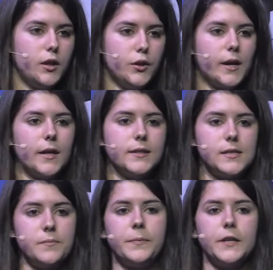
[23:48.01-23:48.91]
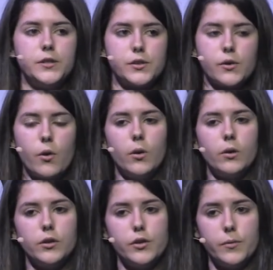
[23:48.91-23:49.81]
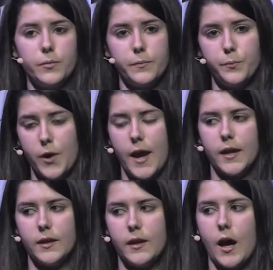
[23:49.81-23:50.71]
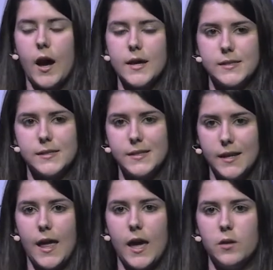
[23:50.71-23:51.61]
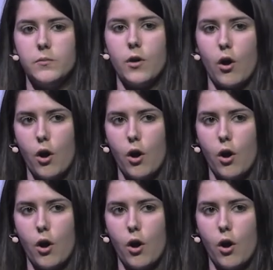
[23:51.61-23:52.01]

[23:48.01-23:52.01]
You can simply just call your brain as the name